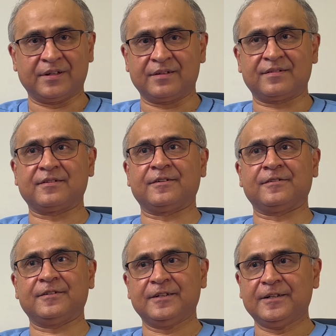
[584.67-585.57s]
It's
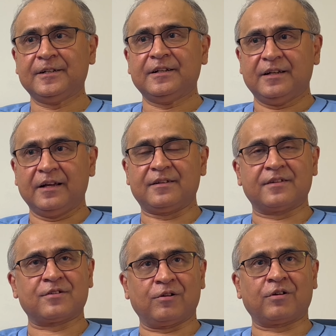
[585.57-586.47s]

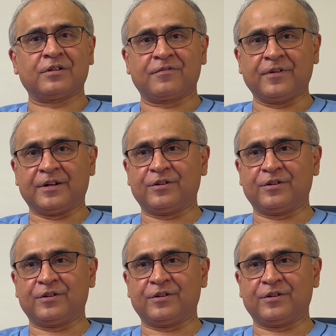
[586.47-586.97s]
a lot different.